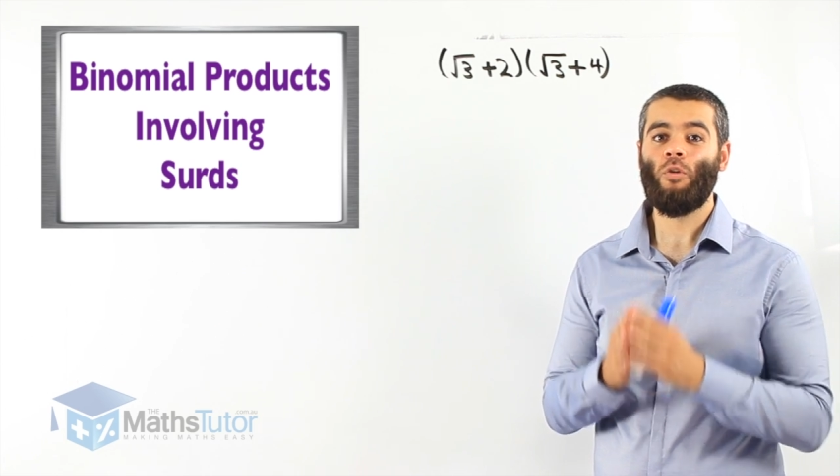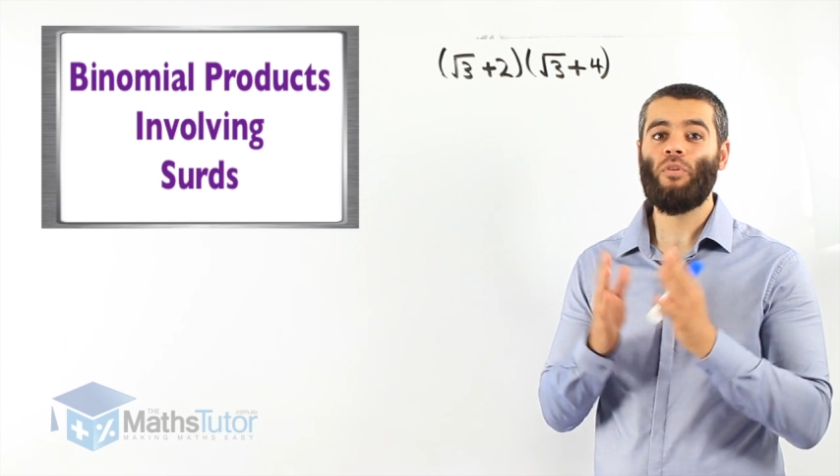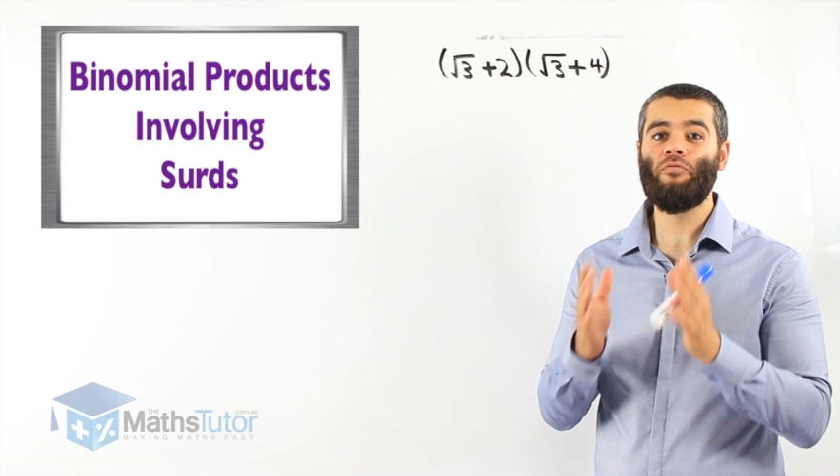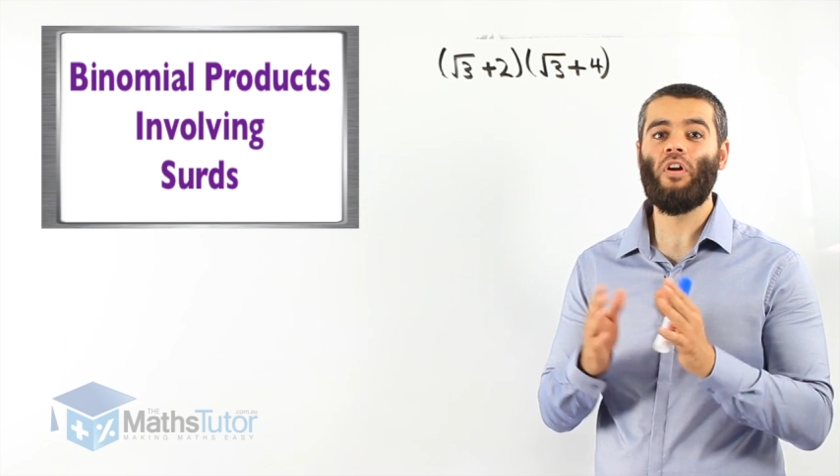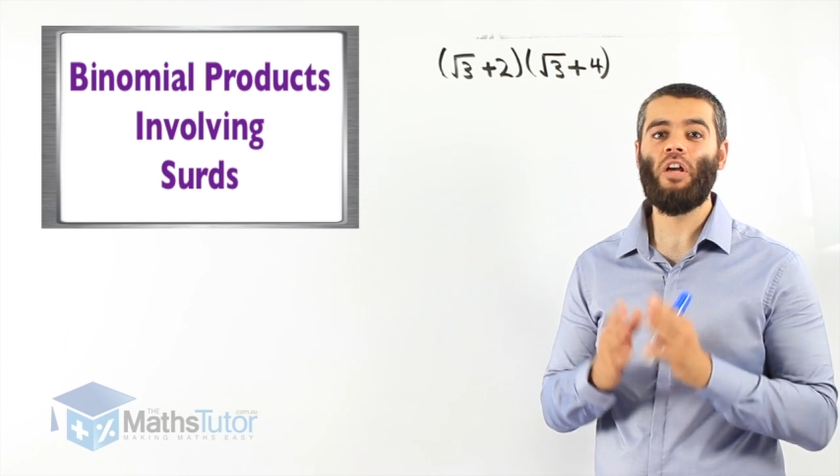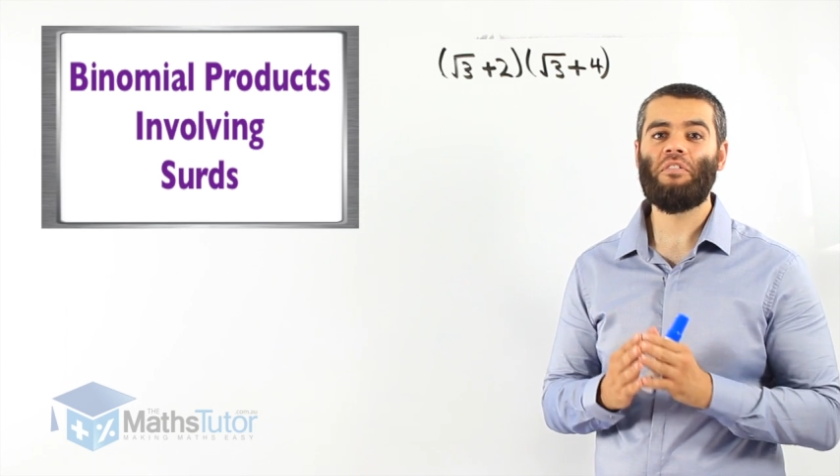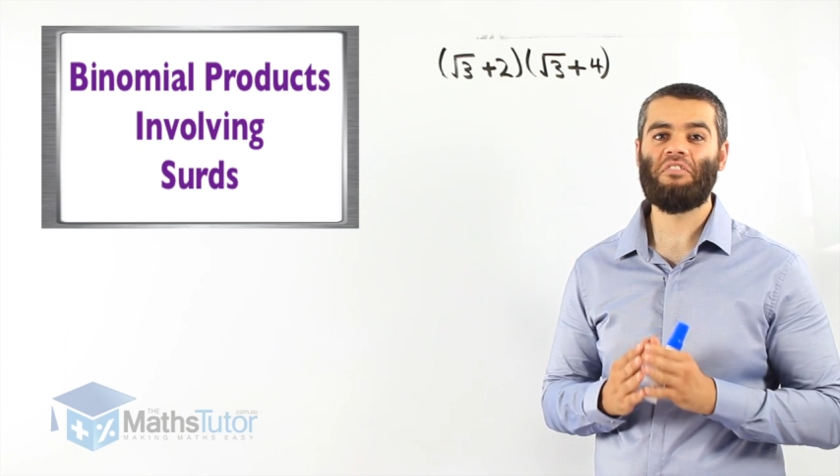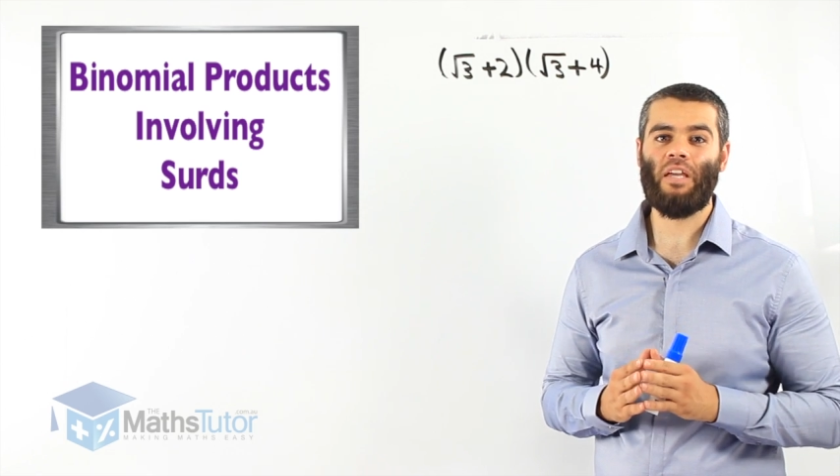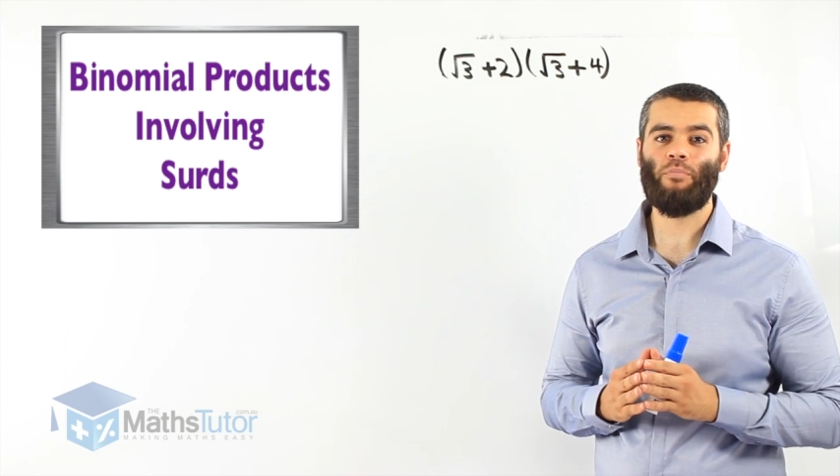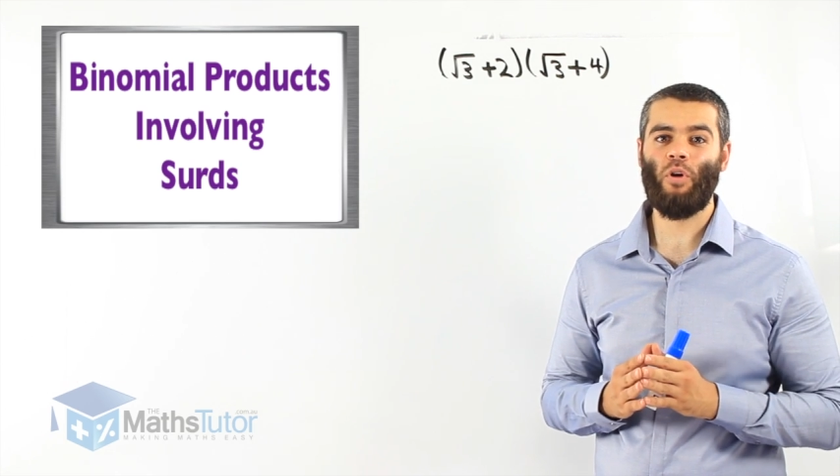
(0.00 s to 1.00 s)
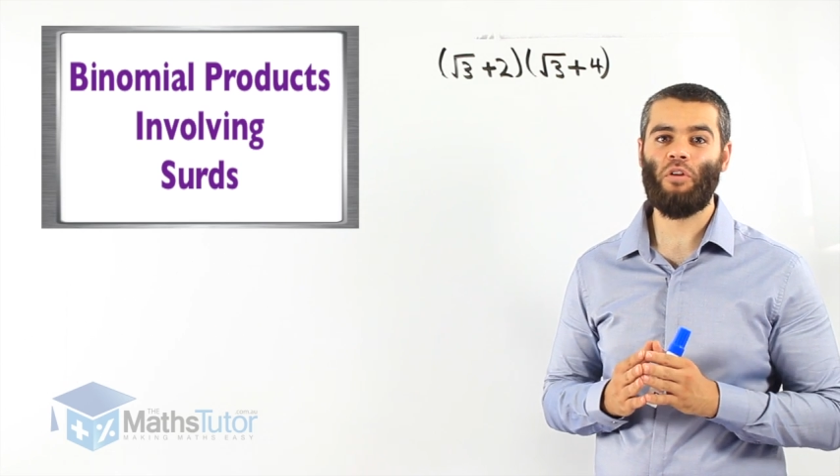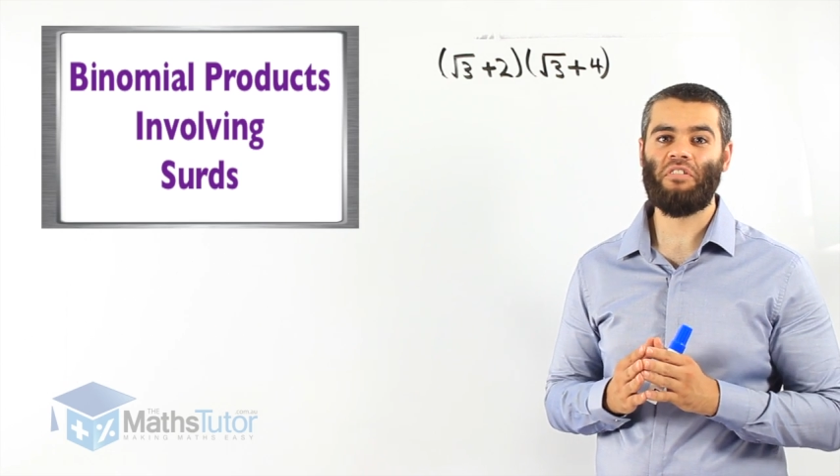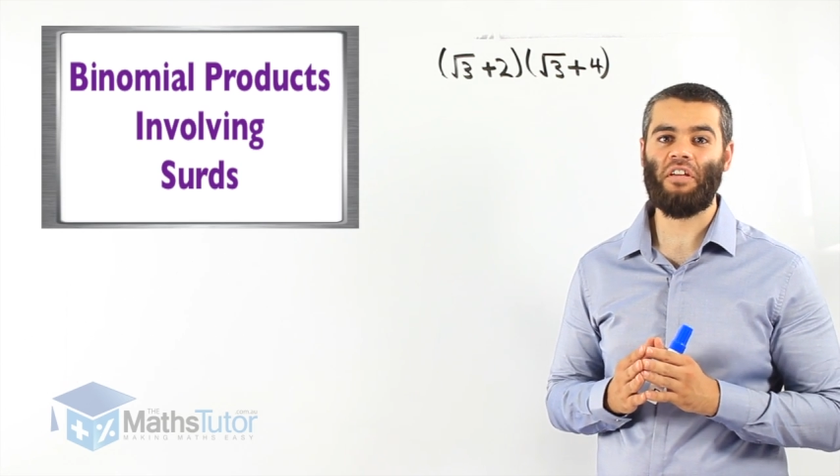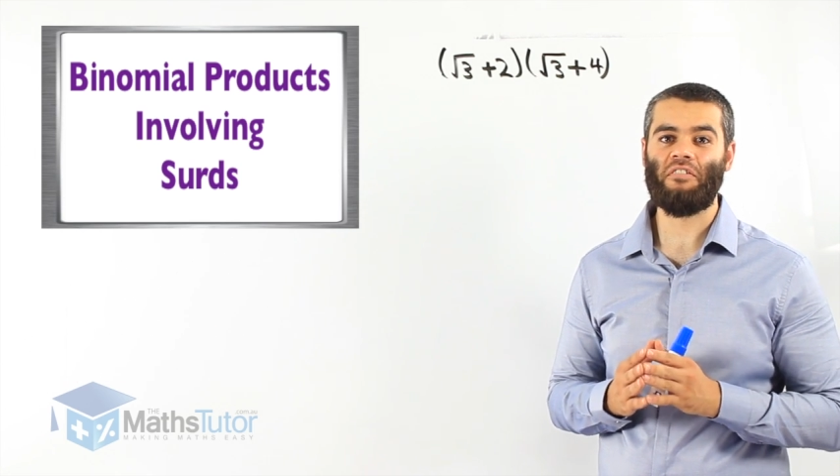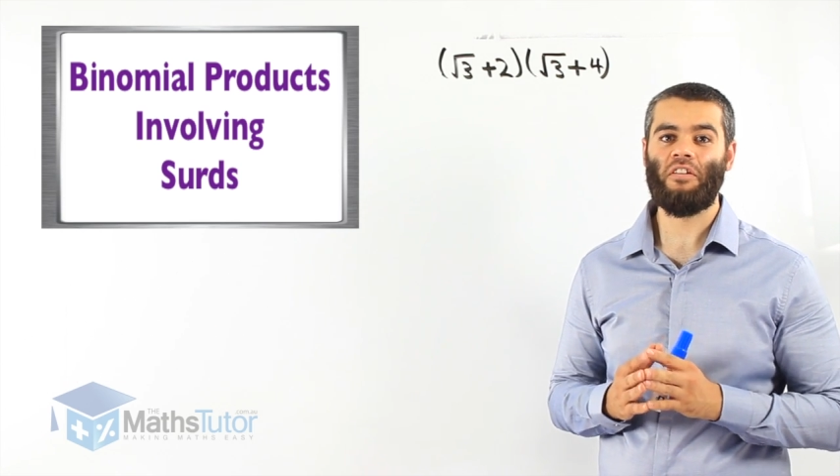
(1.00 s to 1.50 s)
We follow the same
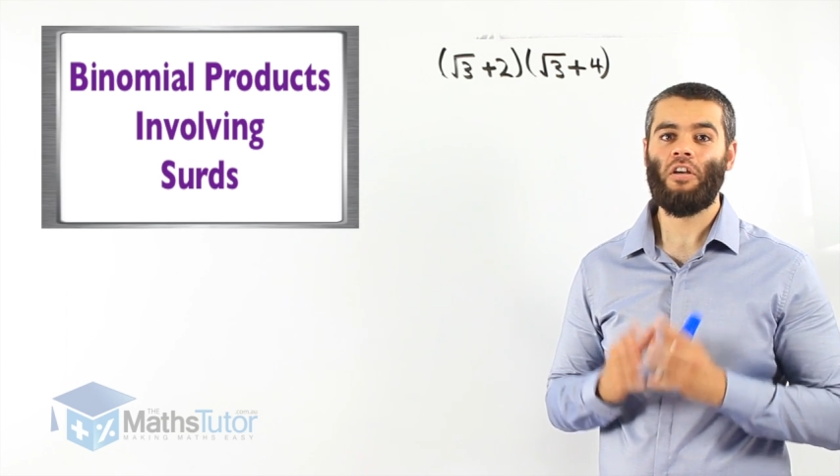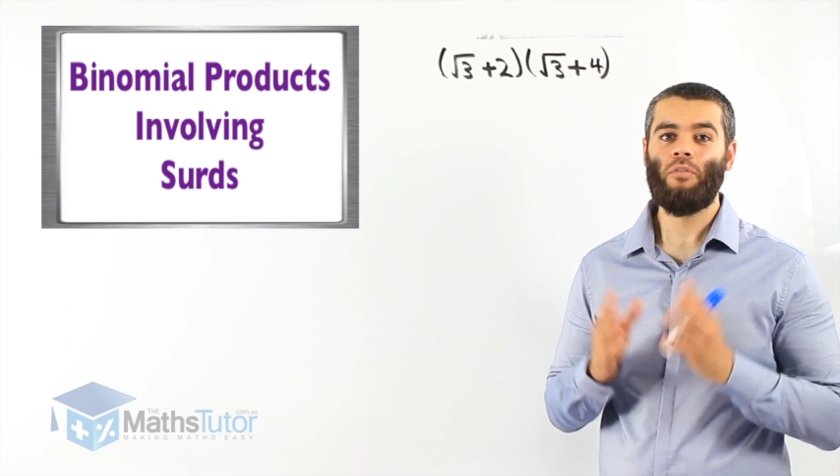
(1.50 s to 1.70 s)
process.